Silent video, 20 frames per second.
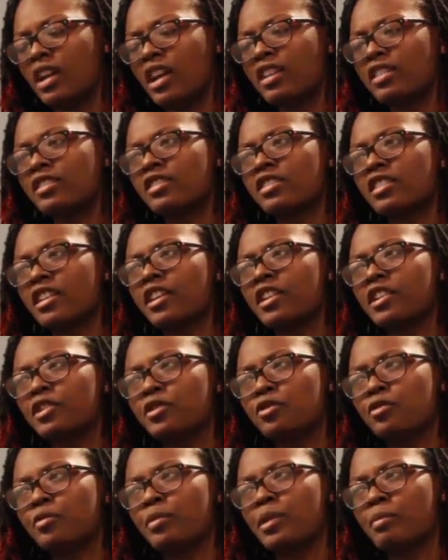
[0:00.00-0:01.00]
I desire
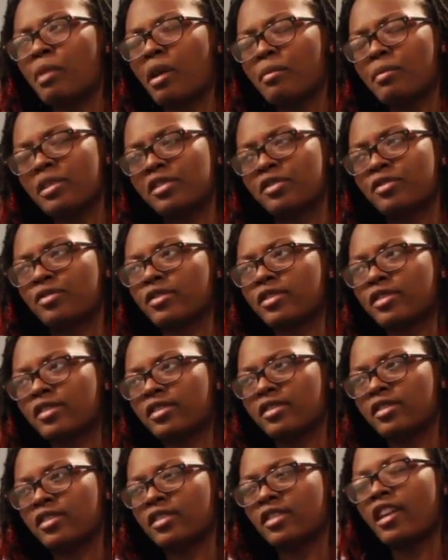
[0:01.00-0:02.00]
you will be my
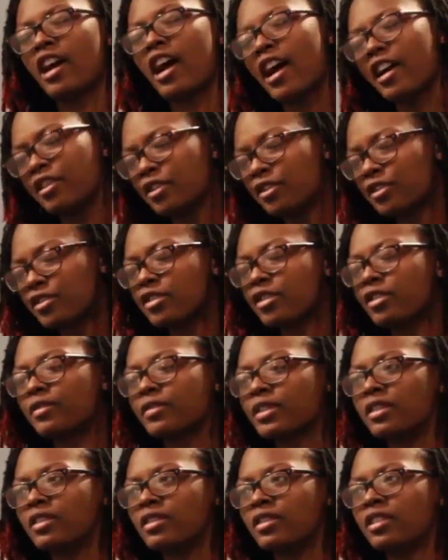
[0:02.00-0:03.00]
mistress, and I your
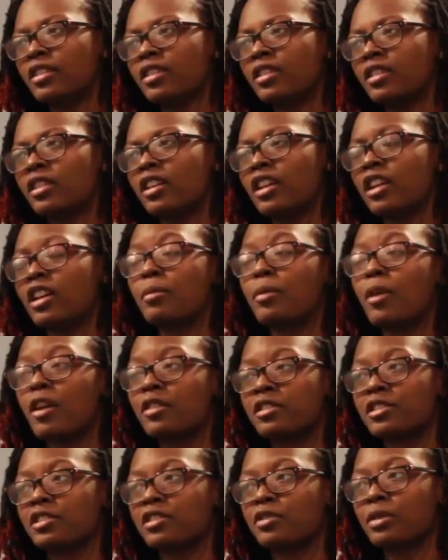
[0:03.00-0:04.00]
servant. And
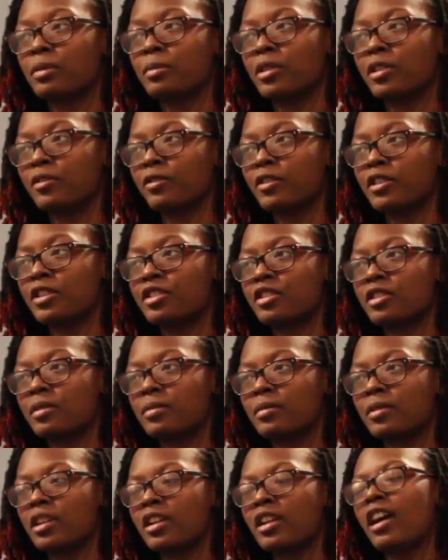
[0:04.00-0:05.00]
upon this agreement of
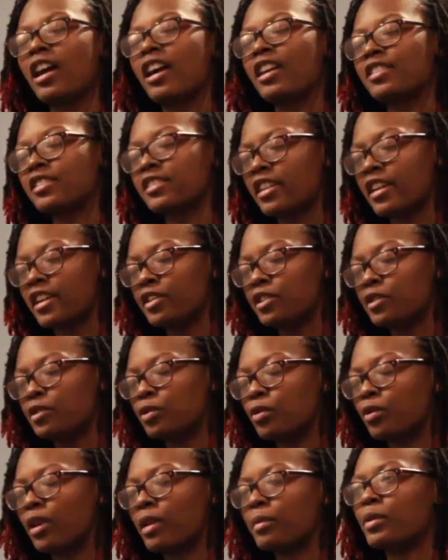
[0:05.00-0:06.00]
friendship, I desire you
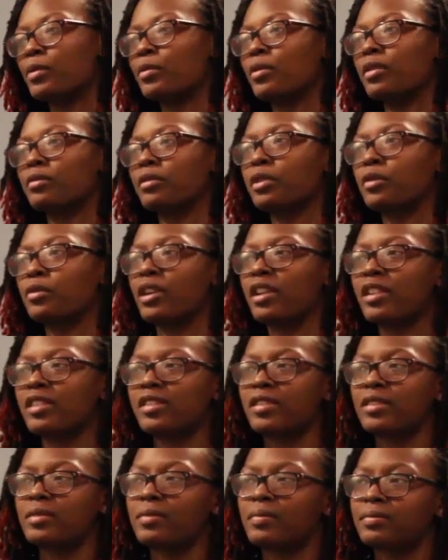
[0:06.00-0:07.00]
grant me one
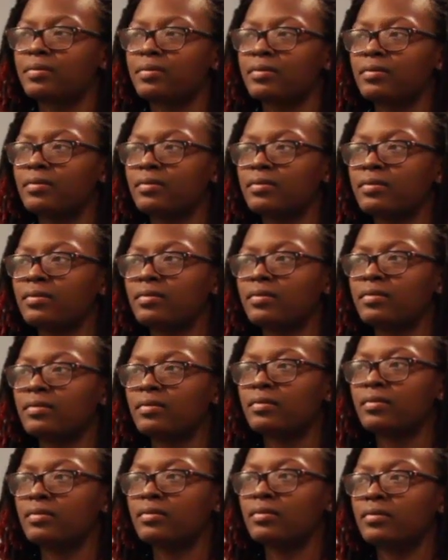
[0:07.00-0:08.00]
request. Anything that is
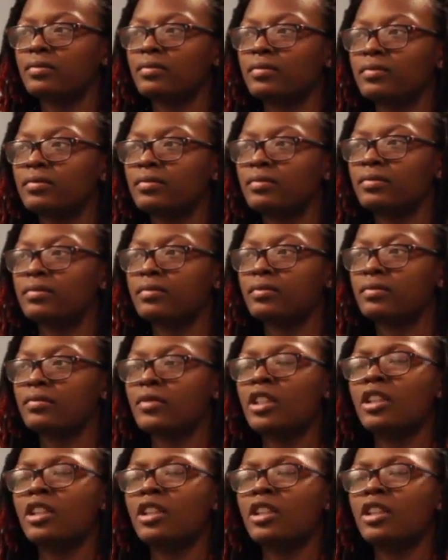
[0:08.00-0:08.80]
in my power to grant.